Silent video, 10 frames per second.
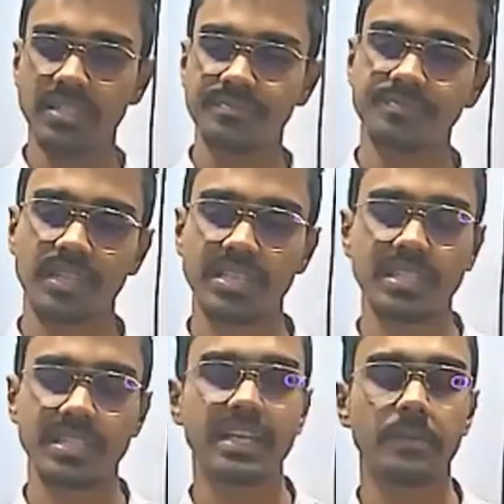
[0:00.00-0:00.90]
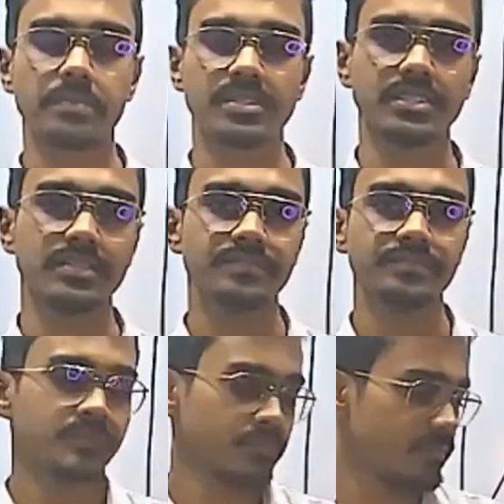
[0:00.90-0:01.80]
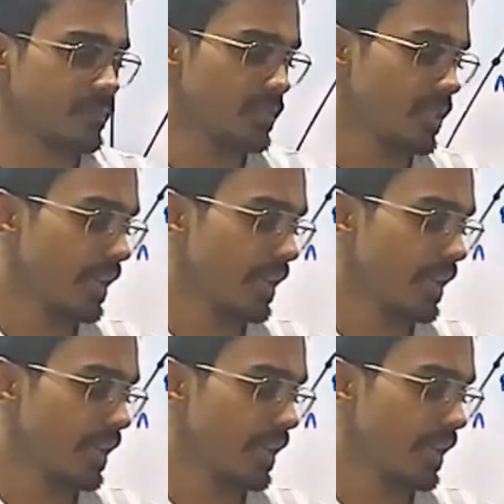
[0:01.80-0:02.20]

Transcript: It is getting ruptured, right?